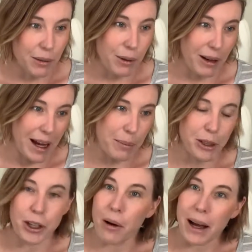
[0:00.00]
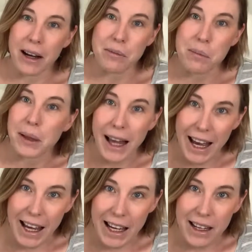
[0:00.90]
We were able to go out and
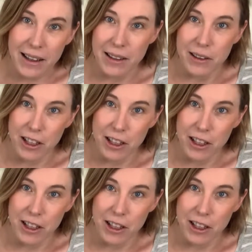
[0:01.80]
play,